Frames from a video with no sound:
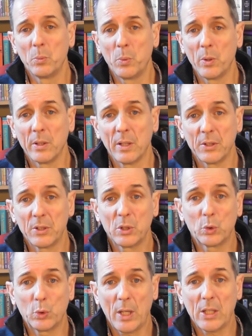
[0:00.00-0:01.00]
were a
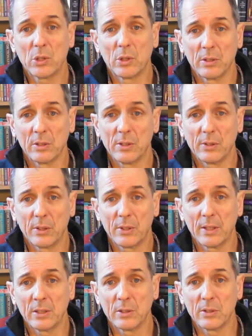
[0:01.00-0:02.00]
distraction to the
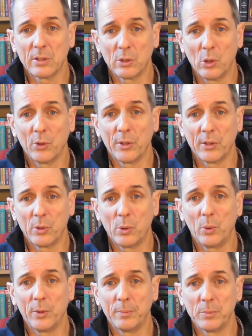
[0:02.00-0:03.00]
things that God had
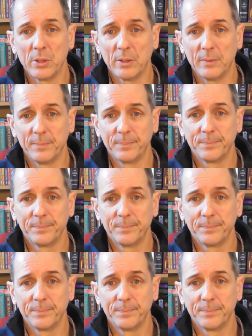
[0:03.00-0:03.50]
called him to.